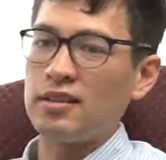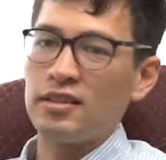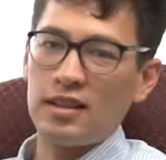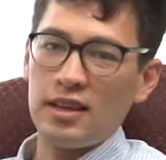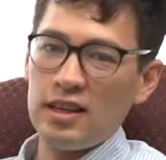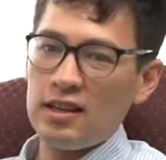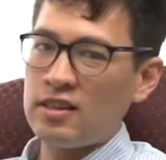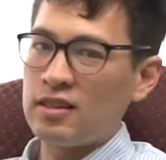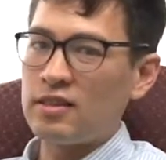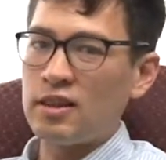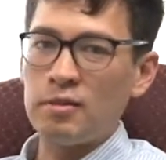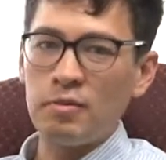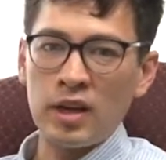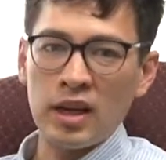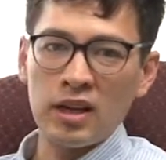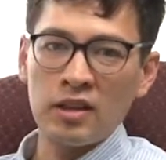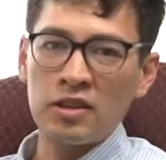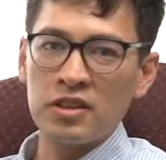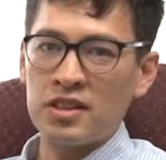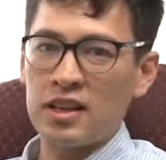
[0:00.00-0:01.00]
Keith and Lynn
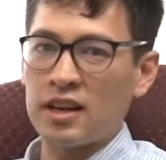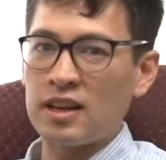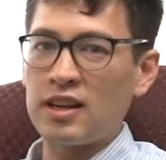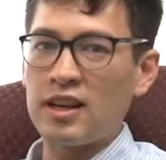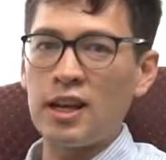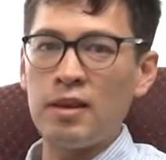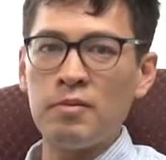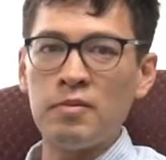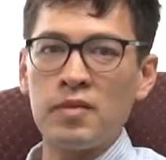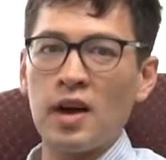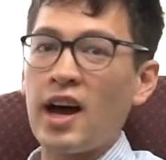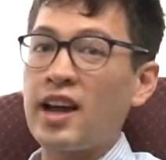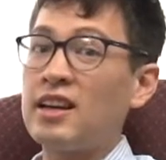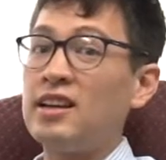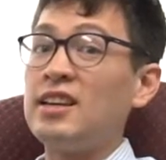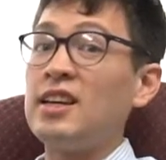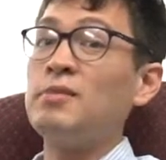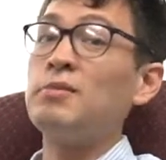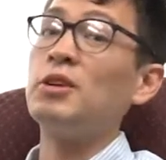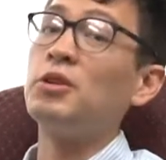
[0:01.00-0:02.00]
Mangles. I can name
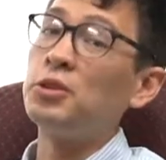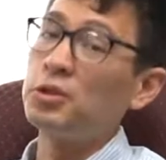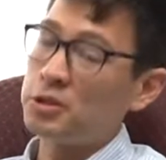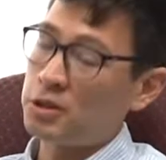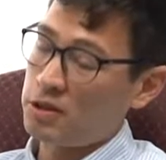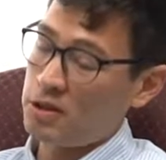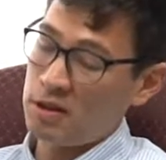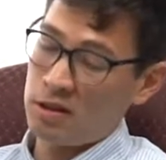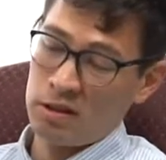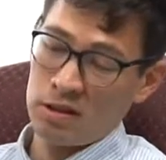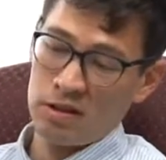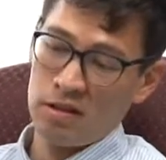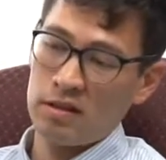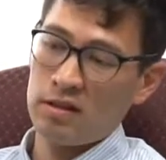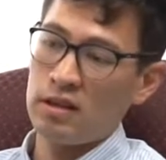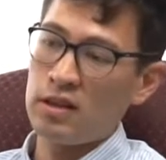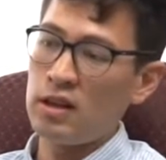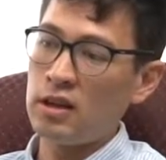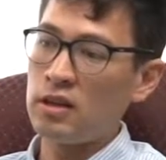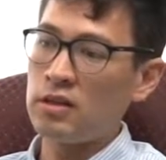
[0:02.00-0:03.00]
the whole church,
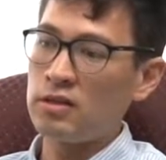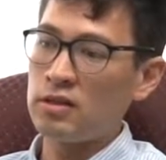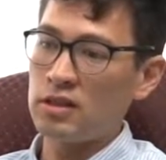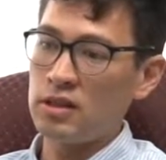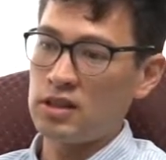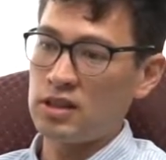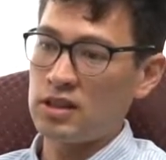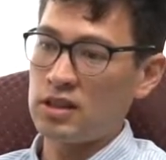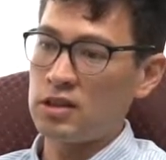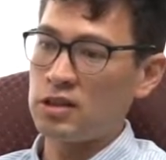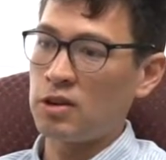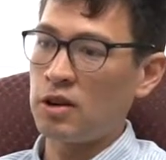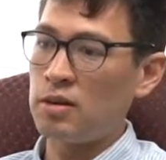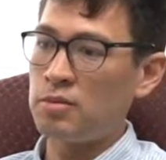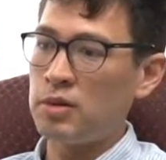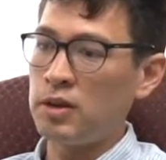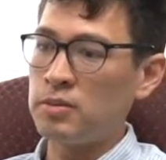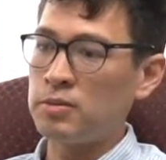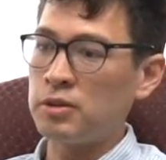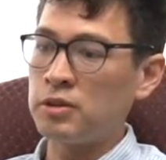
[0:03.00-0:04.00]
just such
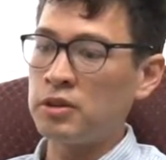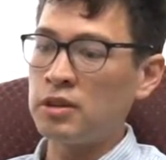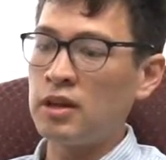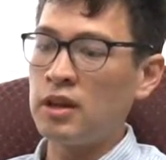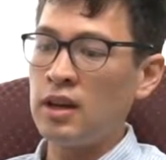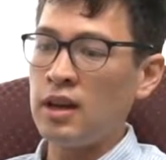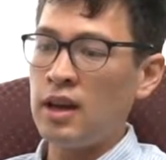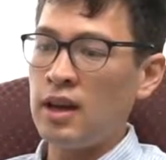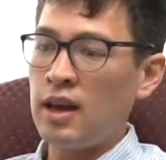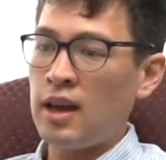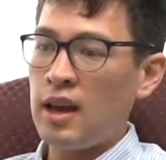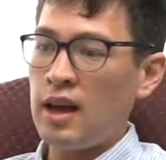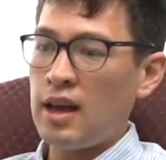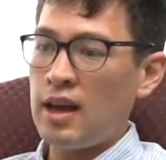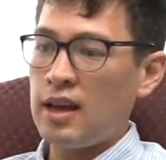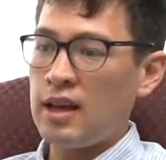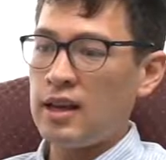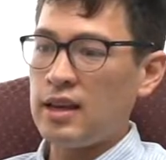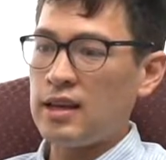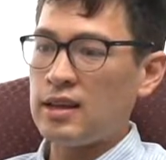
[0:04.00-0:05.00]
great people.
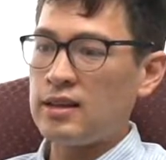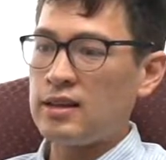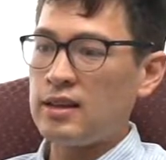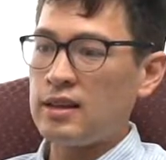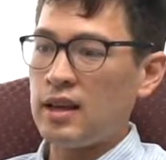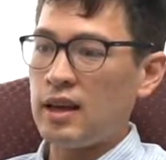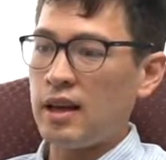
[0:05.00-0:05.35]
And